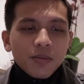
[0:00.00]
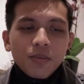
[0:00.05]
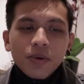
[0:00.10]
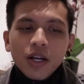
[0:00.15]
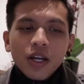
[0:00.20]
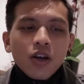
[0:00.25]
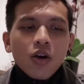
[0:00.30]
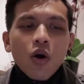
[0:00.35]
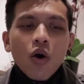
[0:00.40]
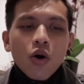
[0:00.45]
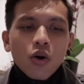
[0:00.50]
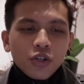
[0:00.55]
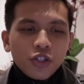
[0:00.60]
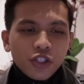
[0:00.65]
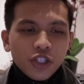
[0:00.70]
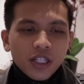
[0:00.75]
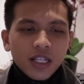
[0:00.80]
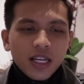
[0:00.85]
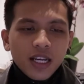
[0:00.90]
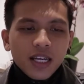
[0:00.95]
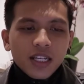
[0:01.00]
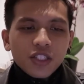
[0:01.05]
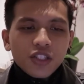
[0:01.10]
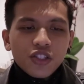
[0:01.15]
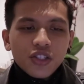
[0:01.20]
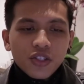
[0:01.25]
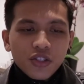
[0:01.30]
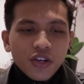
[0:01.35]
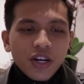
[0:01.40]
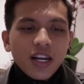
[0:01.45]
precaution
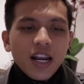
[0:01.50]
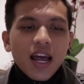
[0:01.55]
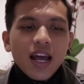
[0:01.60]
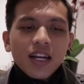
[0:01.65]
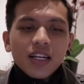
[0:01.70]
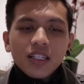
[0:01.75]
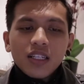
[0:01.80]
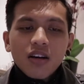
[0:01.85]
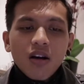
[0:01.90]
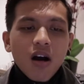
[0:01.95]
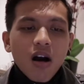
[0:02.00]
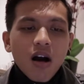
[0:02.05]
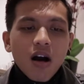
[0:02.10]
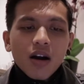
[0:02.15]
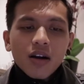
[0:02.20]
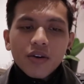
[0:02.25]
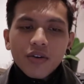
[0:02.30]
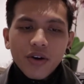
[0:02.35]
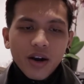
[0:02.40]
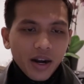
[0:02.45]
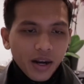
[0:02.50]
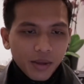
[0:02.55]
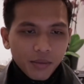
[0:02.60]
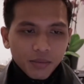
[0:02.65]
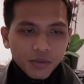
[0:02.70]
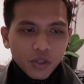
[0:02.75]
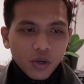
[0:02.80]
against street and car crime.